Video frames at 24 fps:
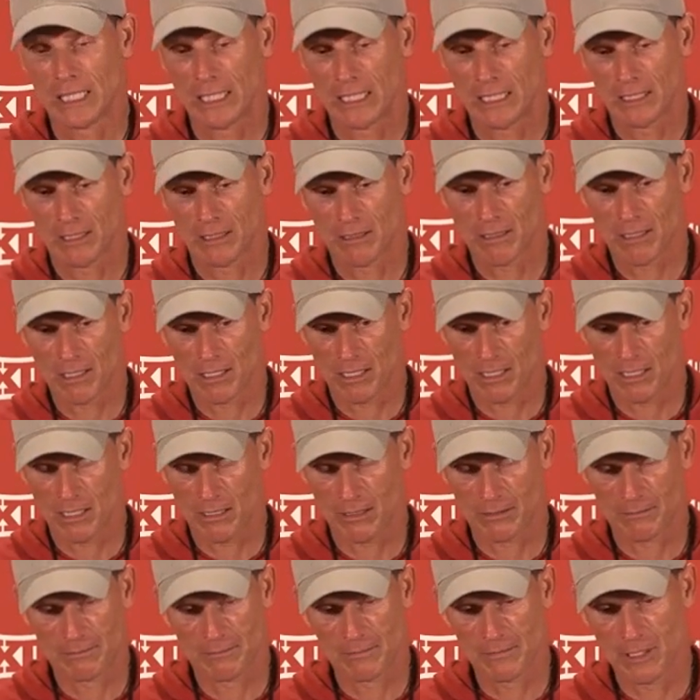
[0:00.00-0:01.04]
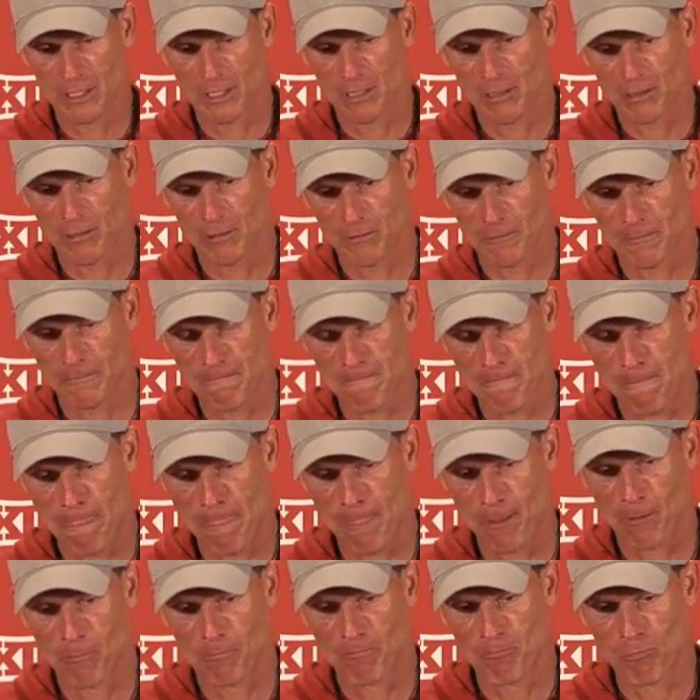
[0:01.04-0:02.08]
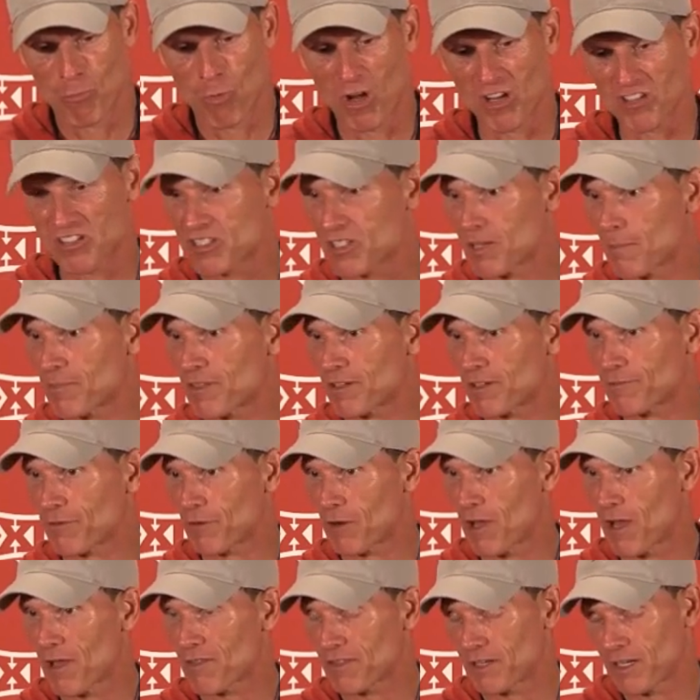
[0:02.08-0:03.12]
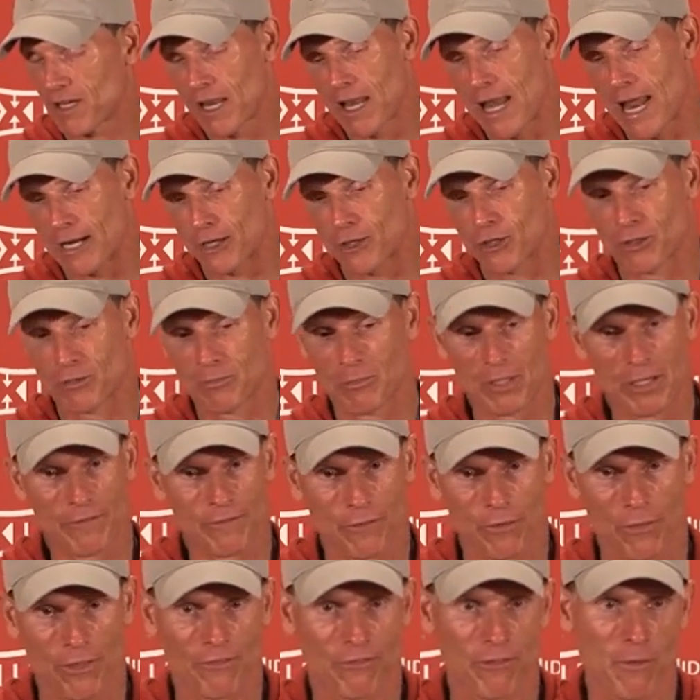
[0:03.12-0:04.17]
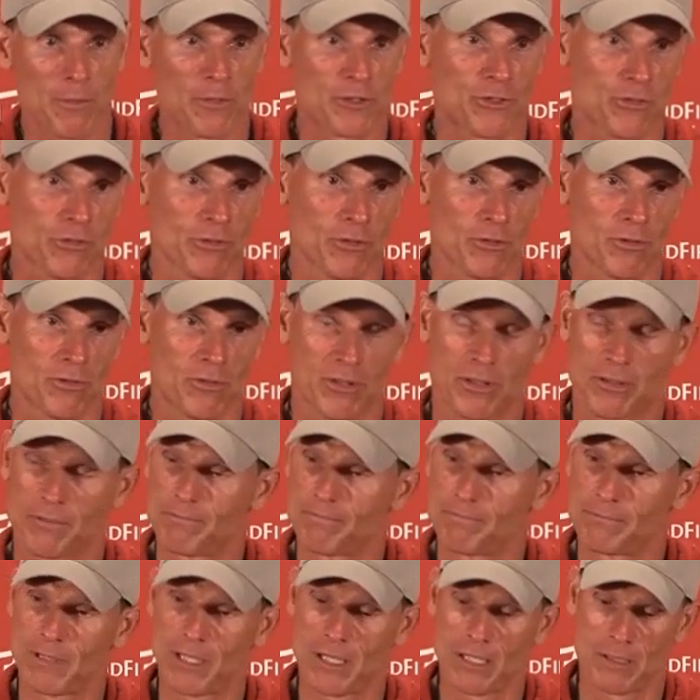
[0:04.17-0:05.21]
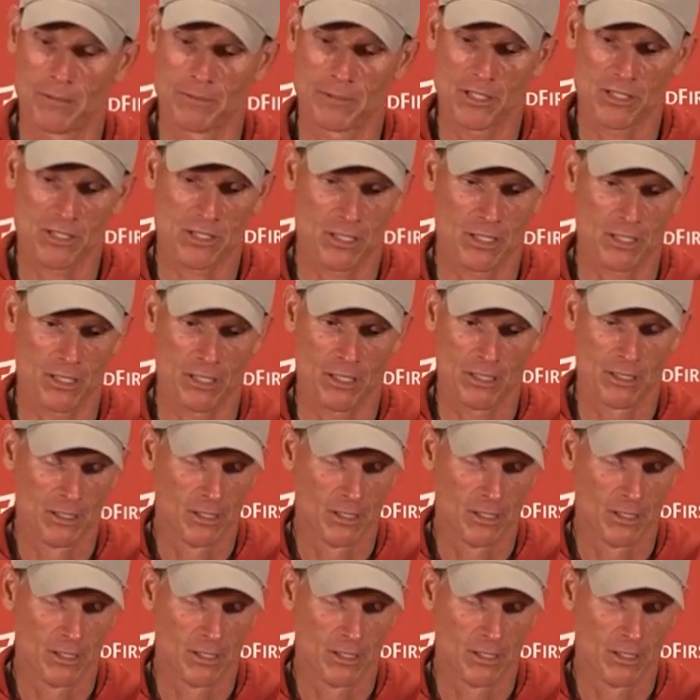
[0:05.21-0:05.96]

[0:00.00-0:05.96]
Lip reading: and, you know, want something for nothing, and that couldn't be further from the truth. Just a